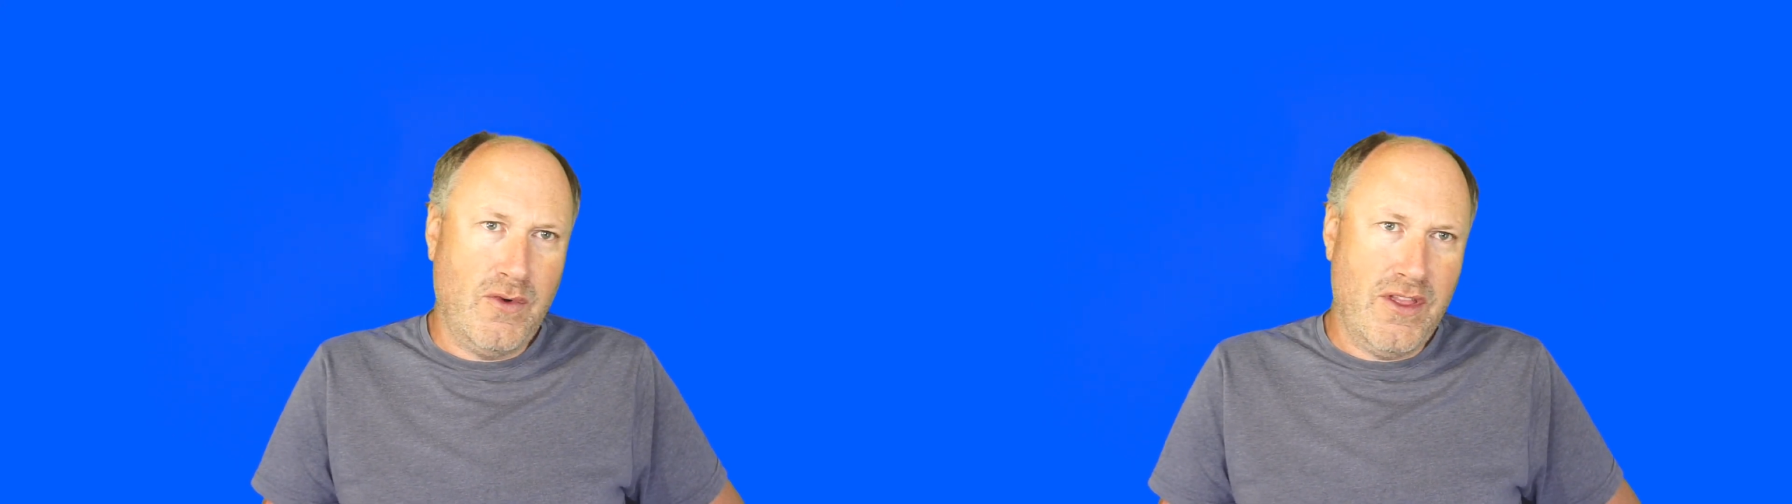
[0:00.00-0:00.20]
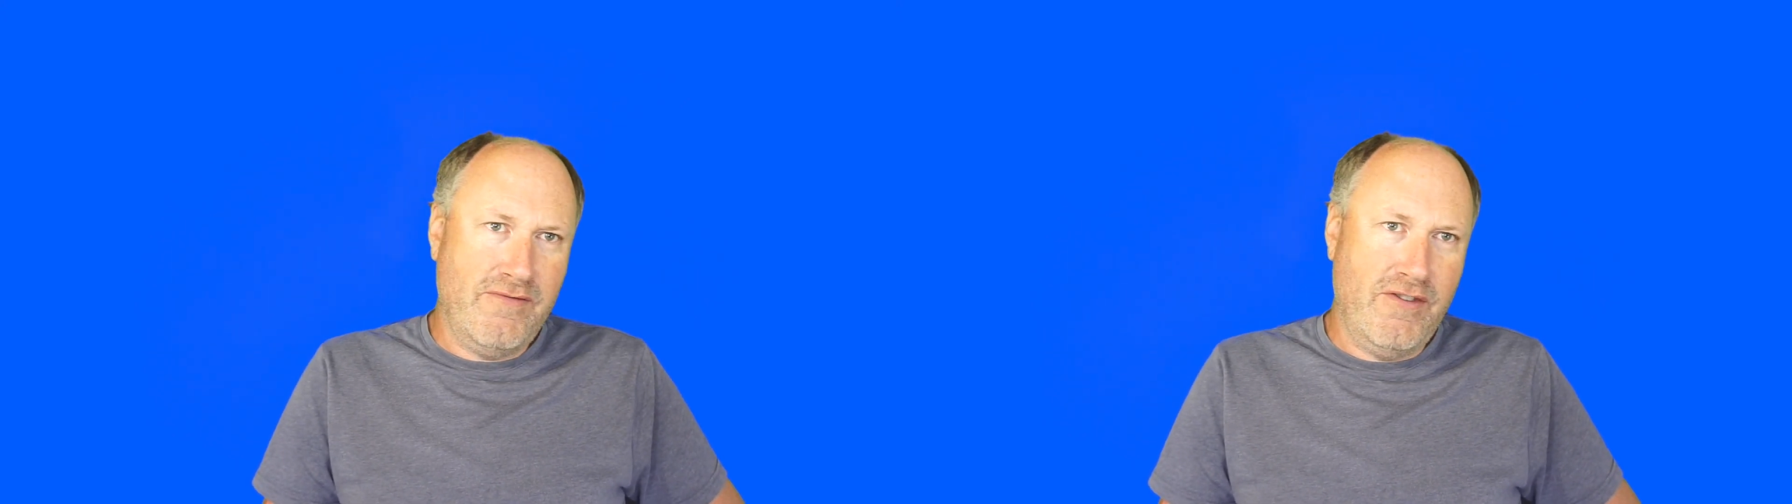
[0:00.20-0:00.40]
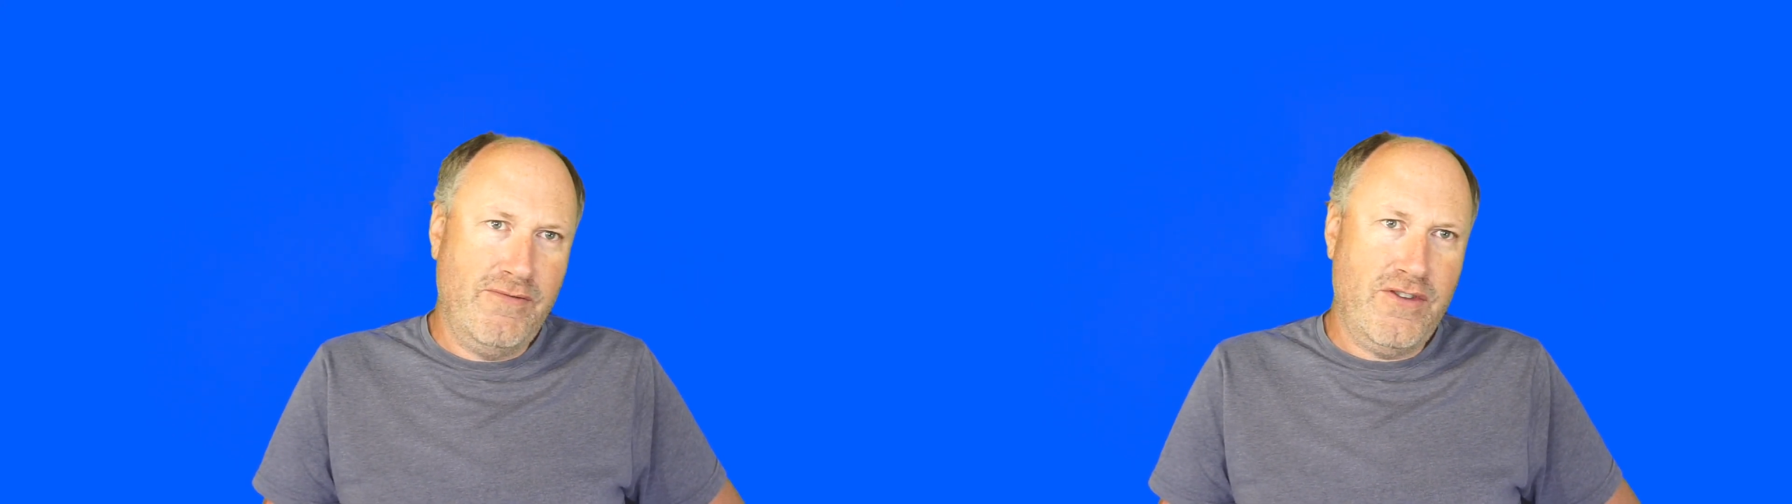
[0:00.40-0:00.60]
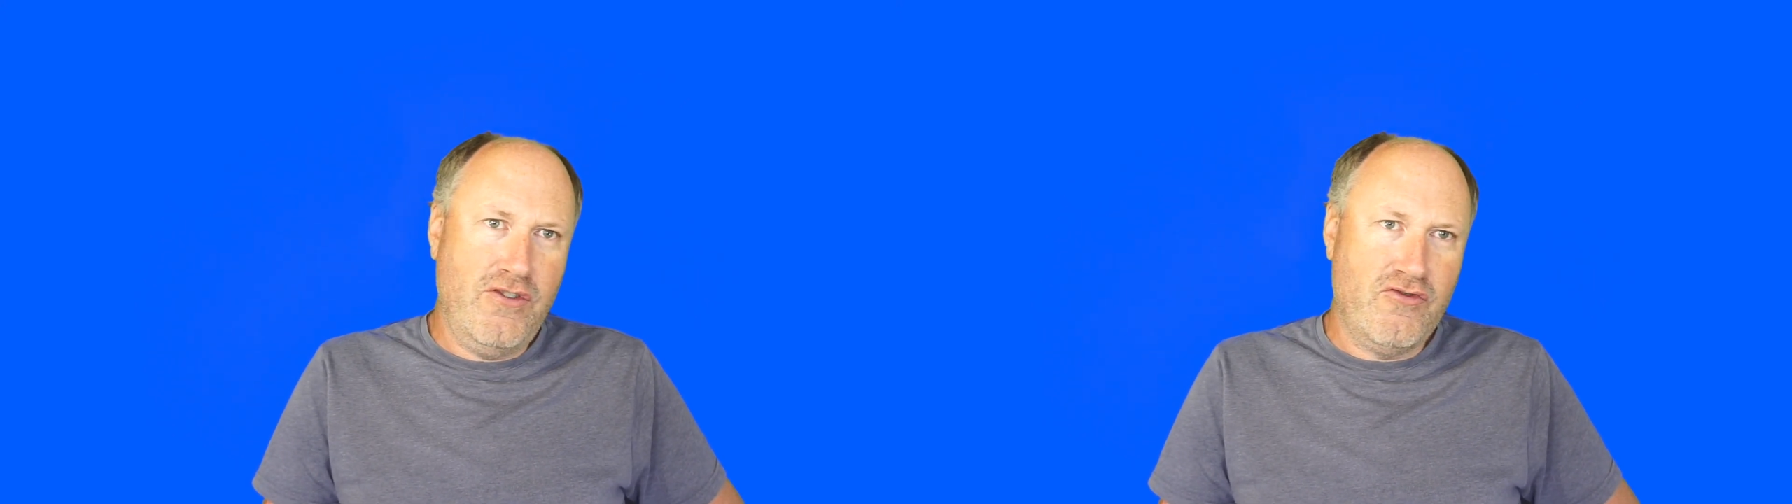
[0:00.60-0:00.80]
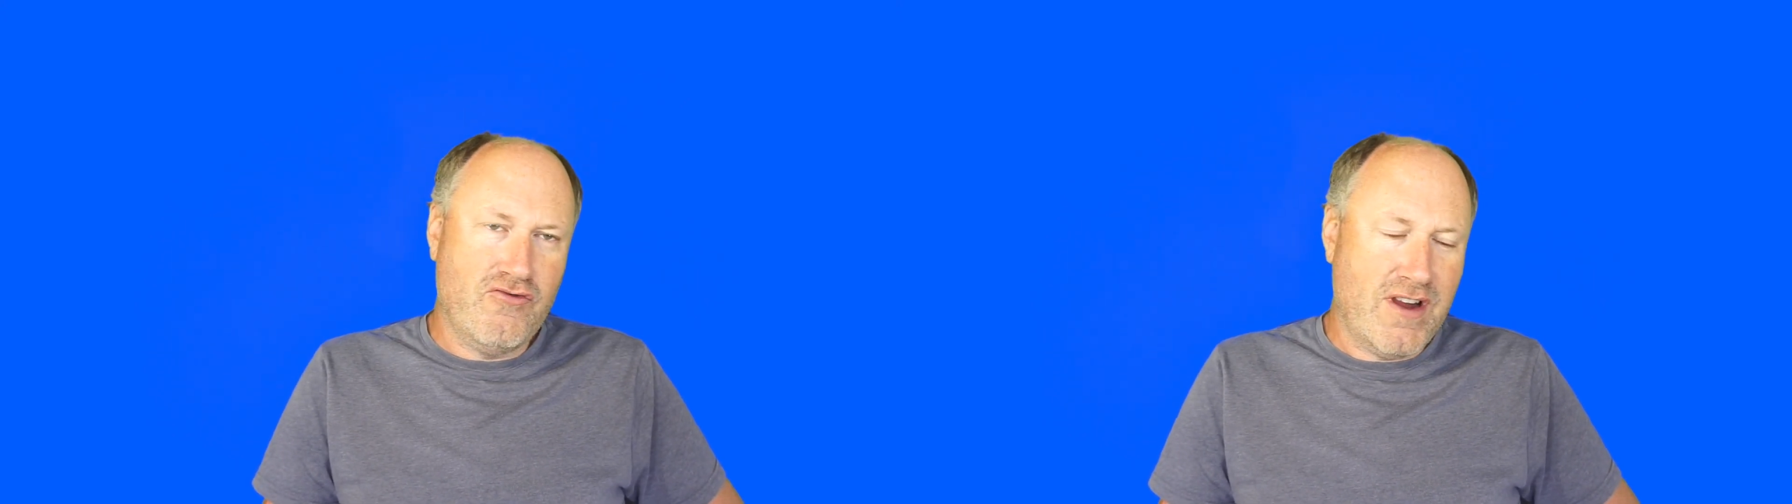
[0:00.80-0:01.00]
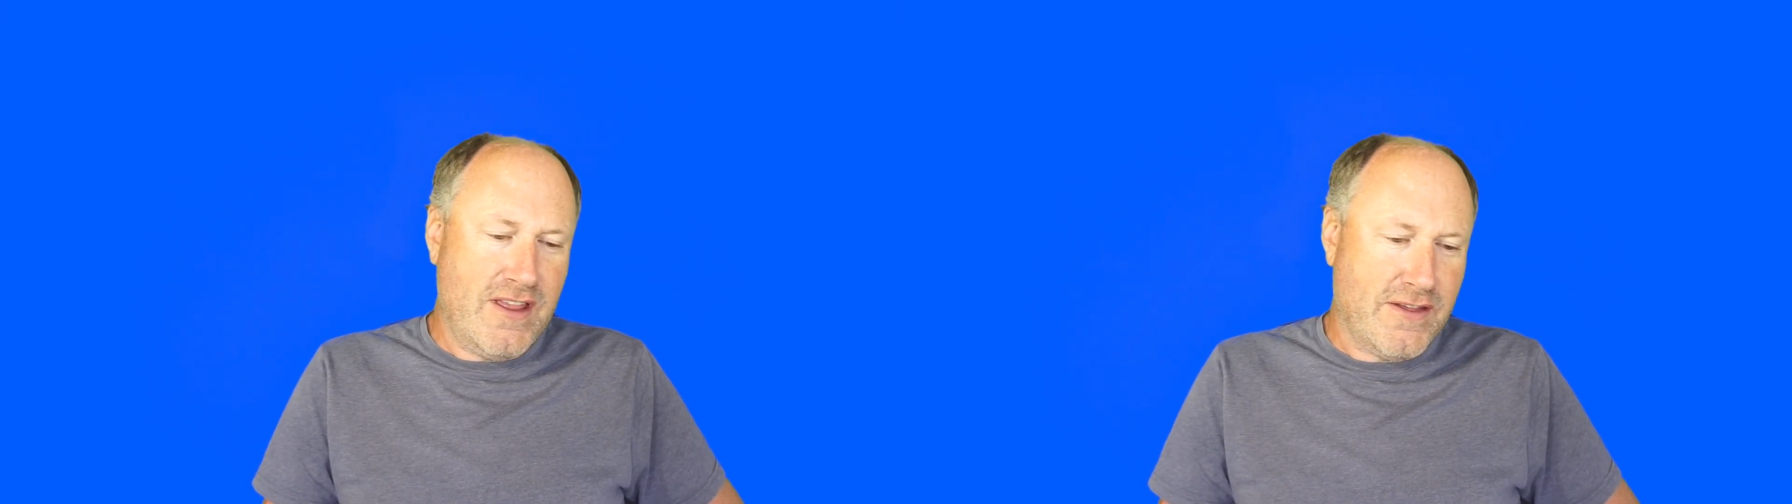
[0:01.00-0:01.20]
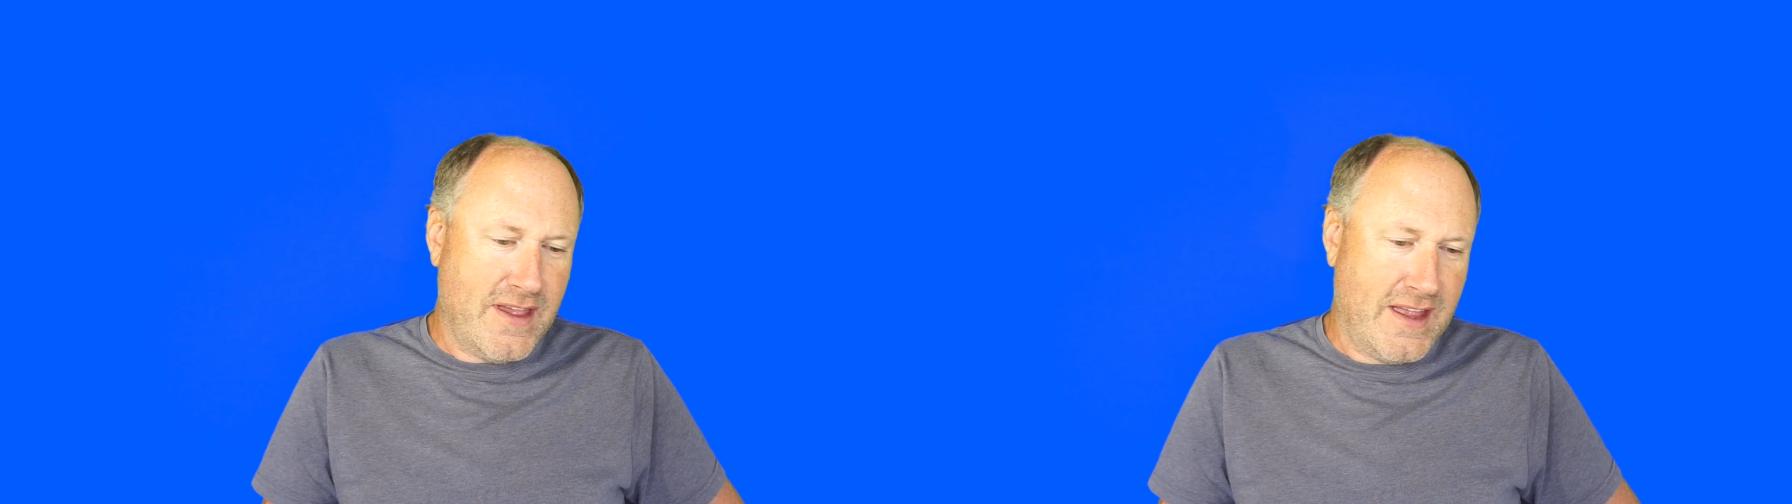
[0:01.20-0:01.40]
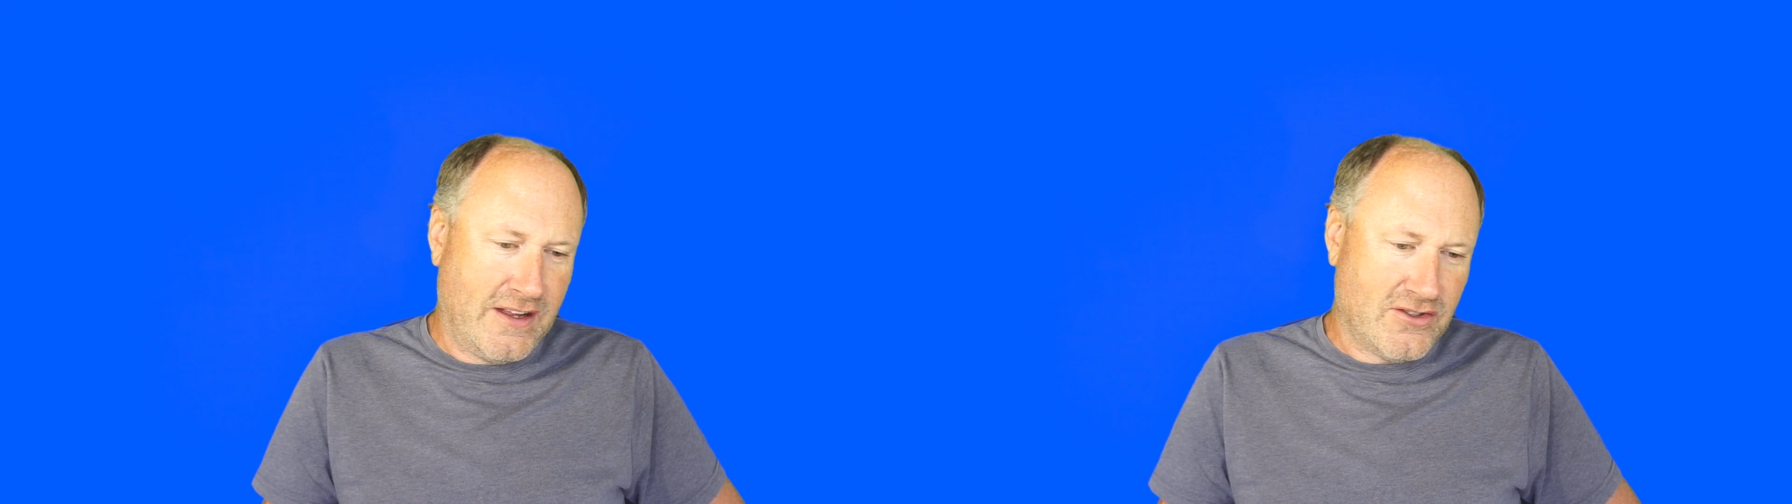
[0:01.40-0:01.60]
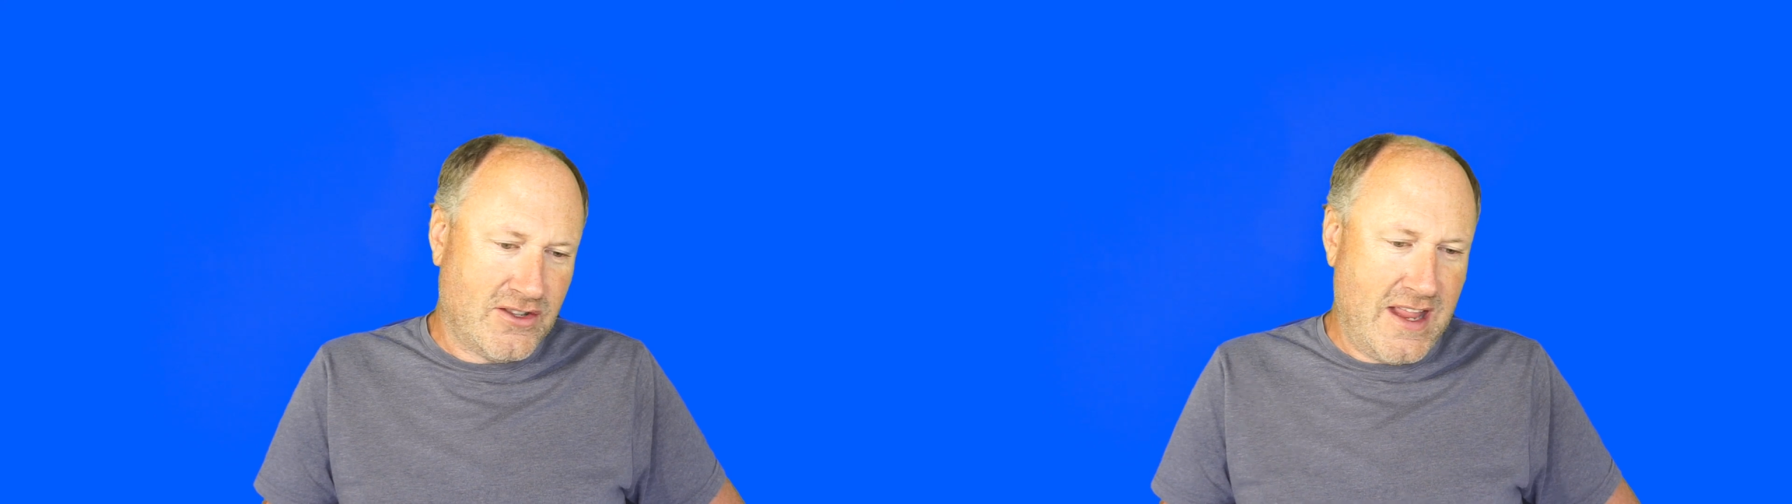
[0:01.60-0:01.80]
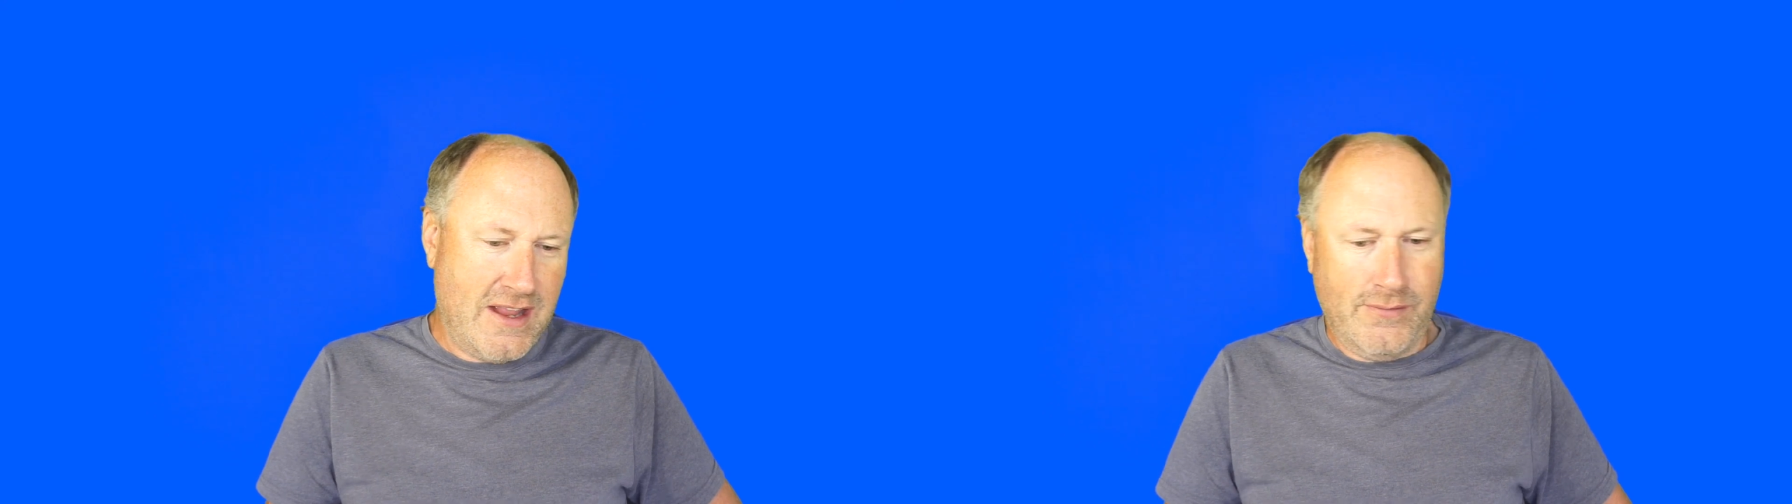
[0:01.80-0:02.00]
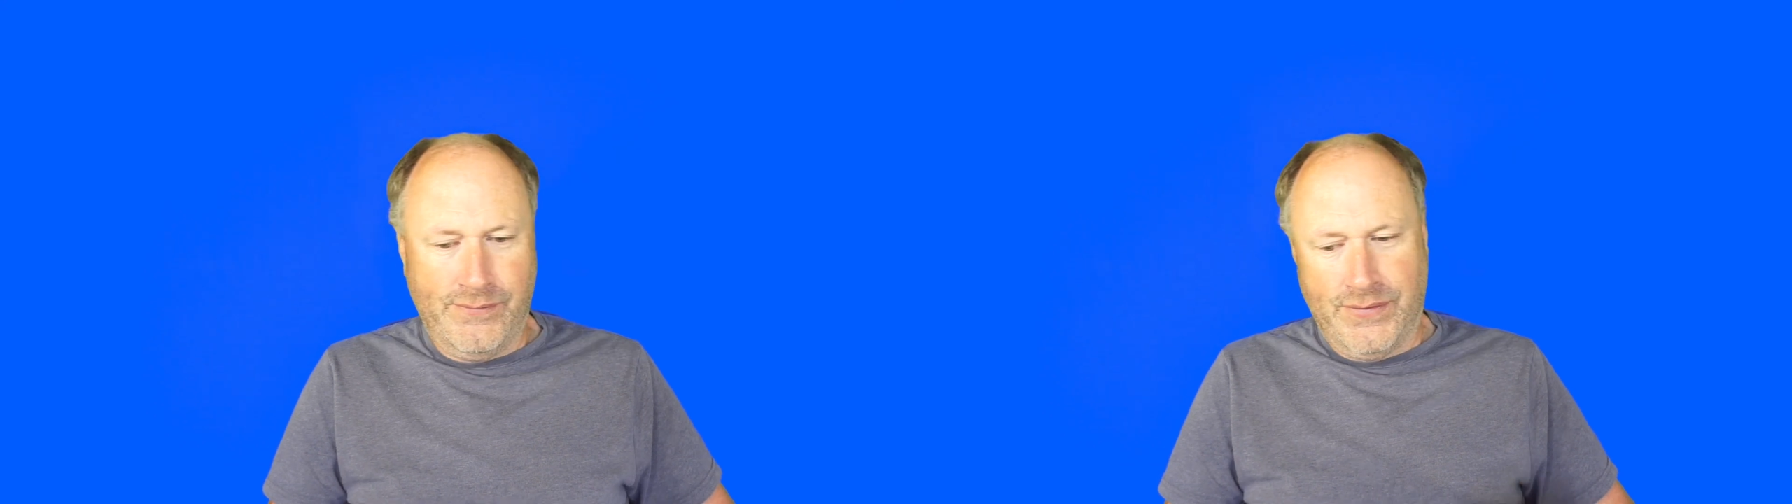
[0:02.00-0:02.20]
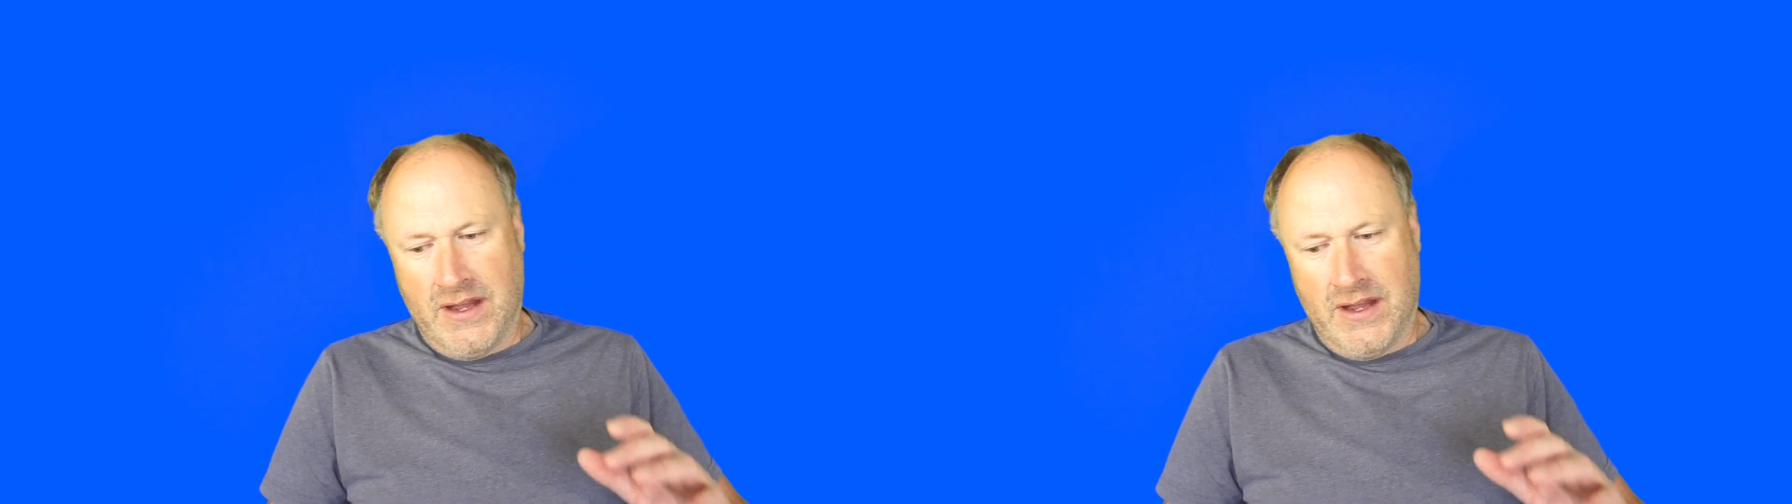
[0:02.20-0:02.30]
Well, there are a few great things. Now,